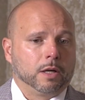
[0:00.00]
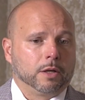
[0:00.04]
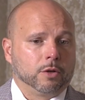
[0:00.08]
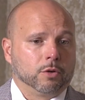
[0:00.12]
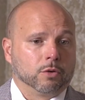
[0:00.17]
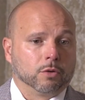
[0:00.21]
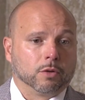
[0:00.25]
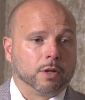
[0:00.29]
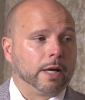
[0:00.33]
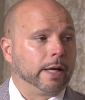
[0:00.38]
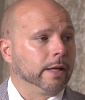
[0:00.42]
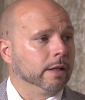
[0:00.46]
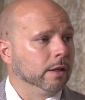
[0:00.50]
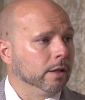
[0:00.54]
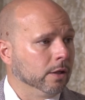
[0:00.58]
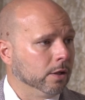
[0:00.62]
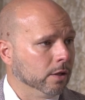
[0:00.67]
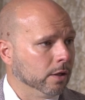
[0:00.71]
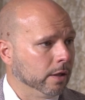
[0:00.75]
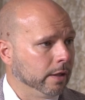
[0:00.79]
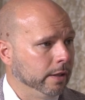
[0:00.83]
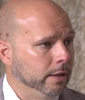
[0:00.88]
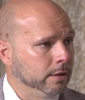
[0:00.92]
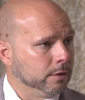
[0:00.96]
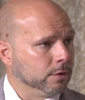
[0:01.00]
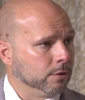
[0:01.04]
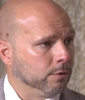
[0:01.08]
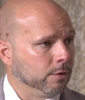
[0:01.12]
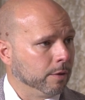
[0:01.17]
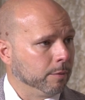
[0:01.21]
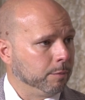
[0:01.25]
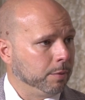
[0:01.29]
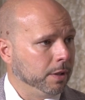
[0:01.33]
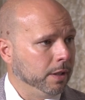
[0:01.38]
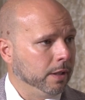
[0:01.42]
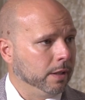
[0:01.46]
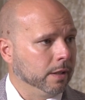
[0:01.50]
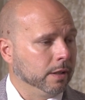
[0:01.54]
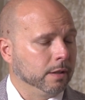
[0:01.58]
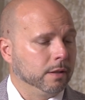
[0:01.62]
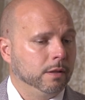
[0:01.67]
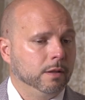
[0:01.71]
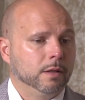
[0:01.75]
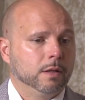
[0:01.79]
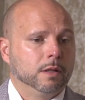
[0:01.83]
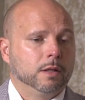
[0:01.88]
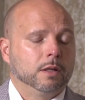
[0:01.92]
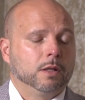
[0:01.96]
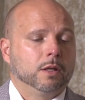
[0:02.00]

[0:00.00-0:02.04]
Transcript: You're likely going to need to repeat it.